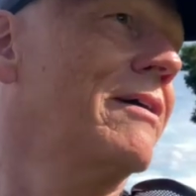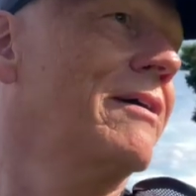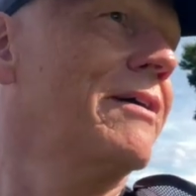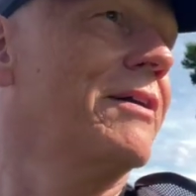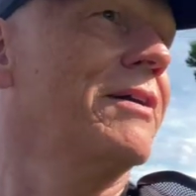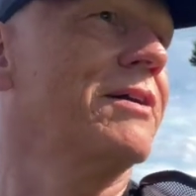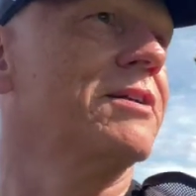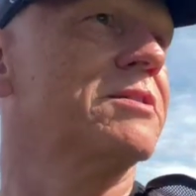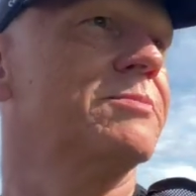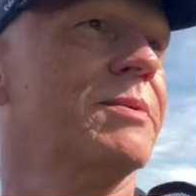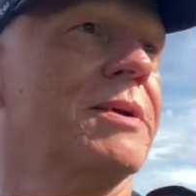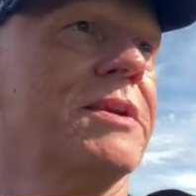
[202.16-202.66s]

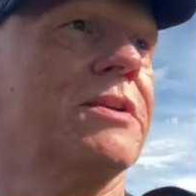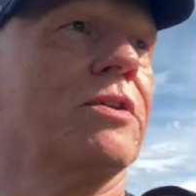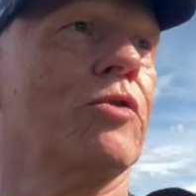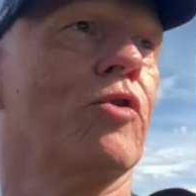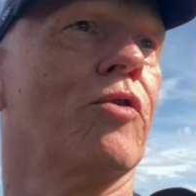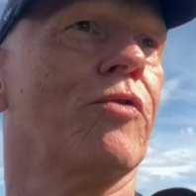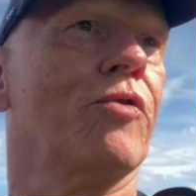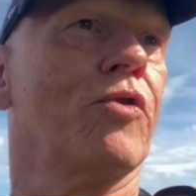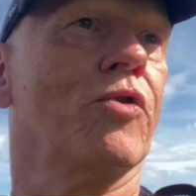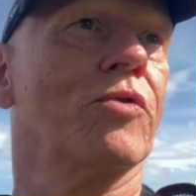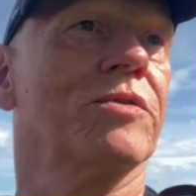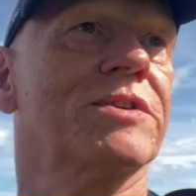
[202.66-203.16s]
You can spend an
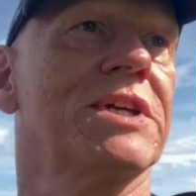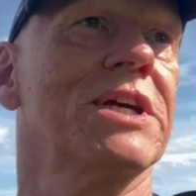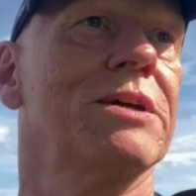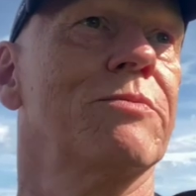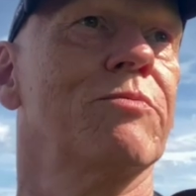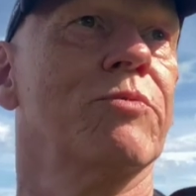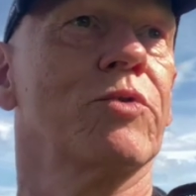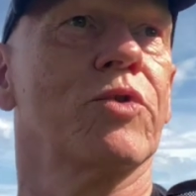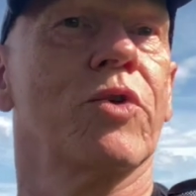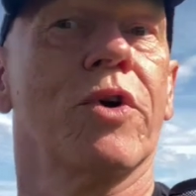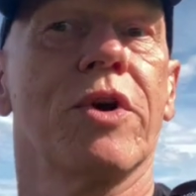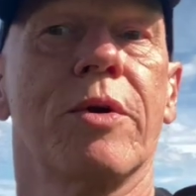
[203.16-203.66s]
awful long
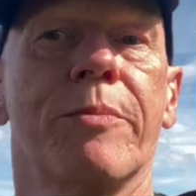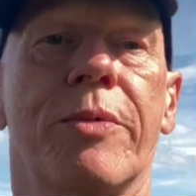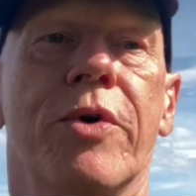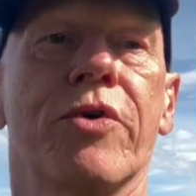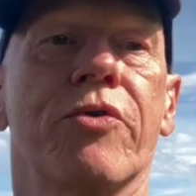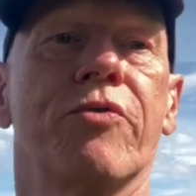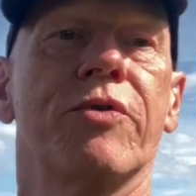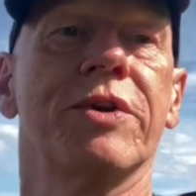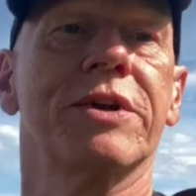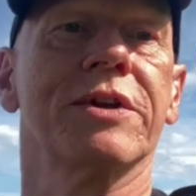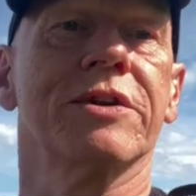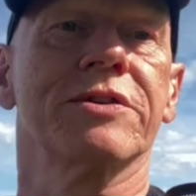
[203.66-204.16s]
time running
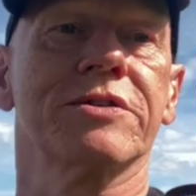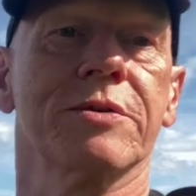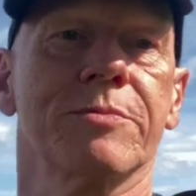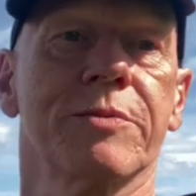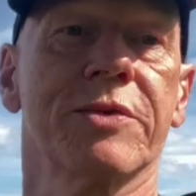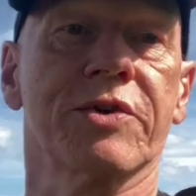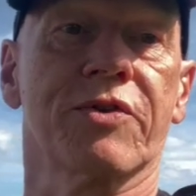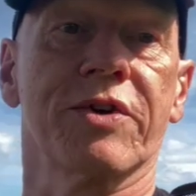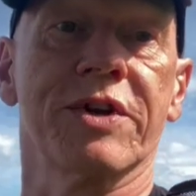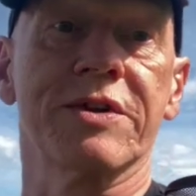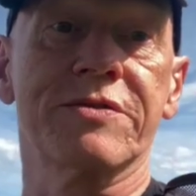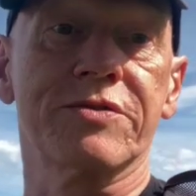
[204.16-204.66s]
about reading some of
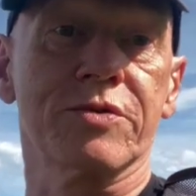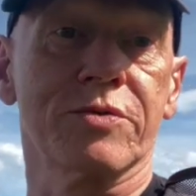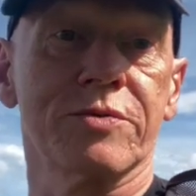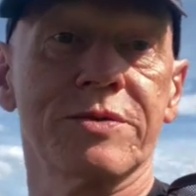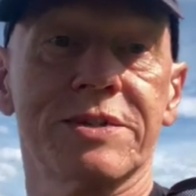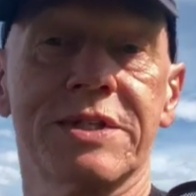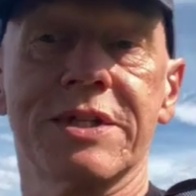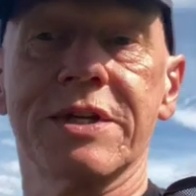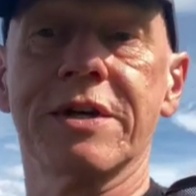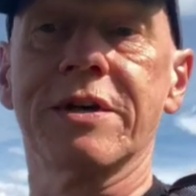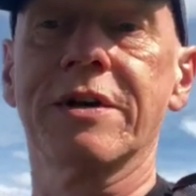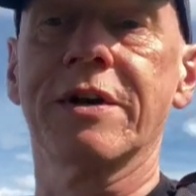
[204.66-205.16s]
the
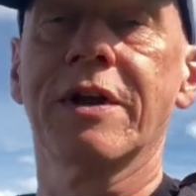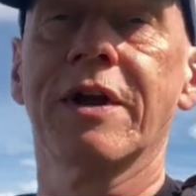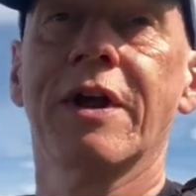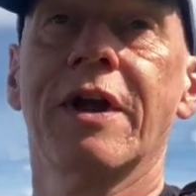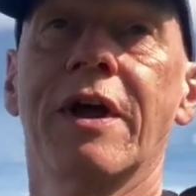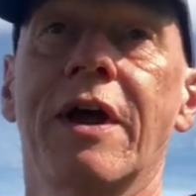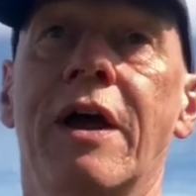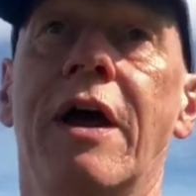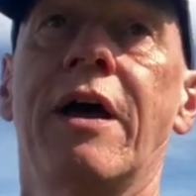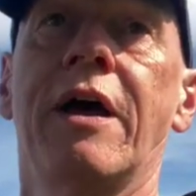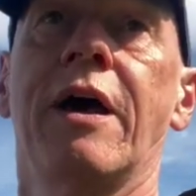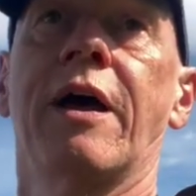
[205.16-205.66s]
gravestones here.
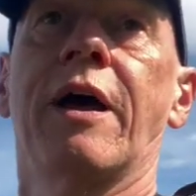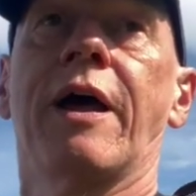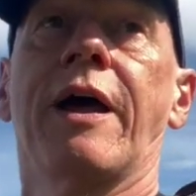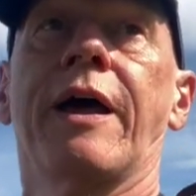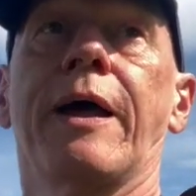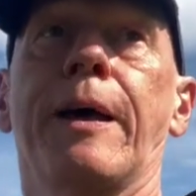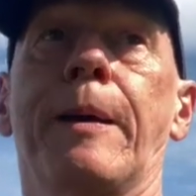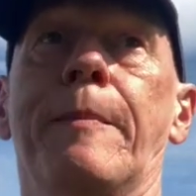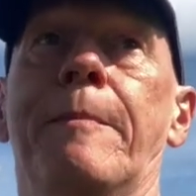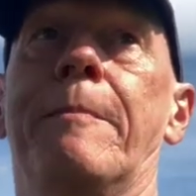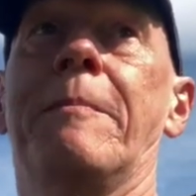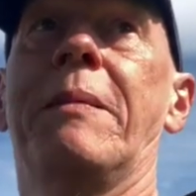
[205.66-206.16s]

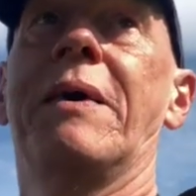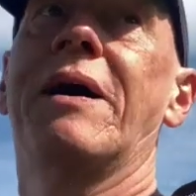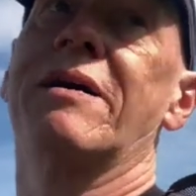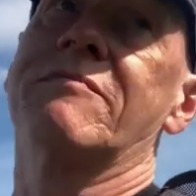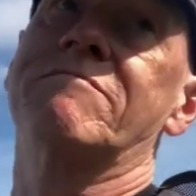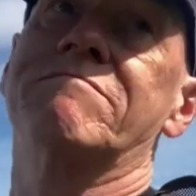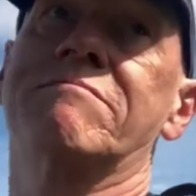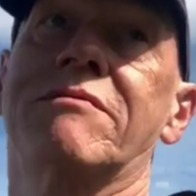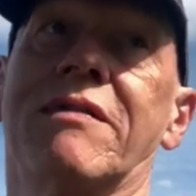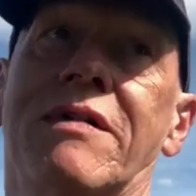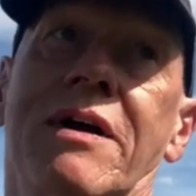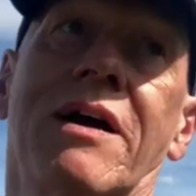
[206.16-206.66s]
I
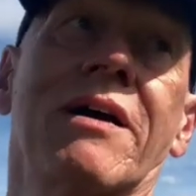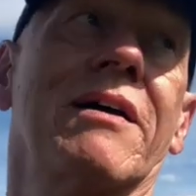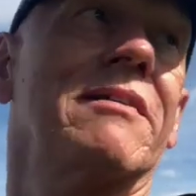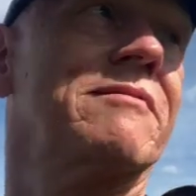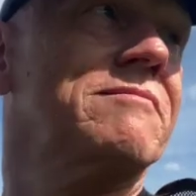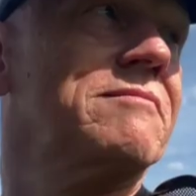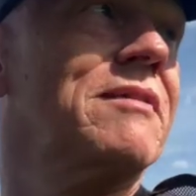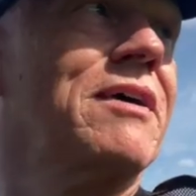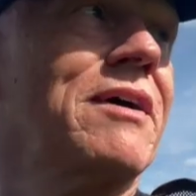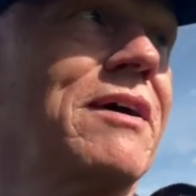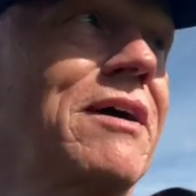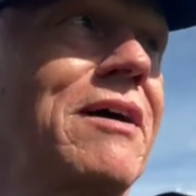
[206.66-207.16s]

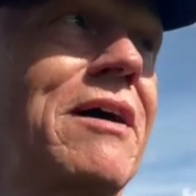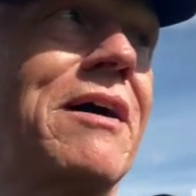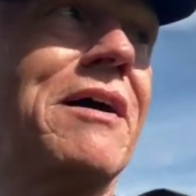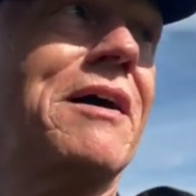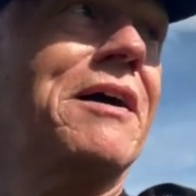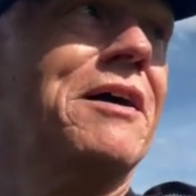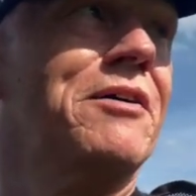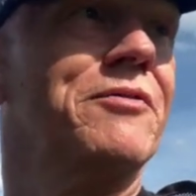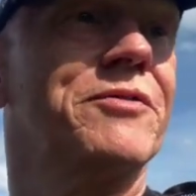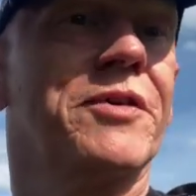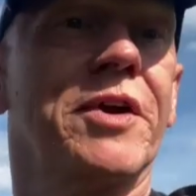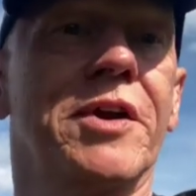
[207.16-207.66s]

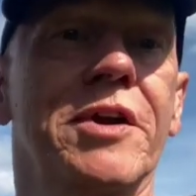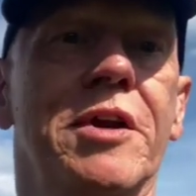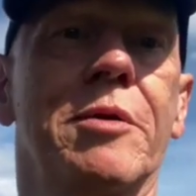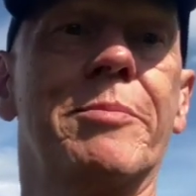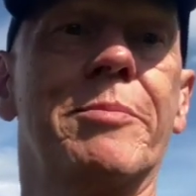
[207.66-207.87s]
have done in the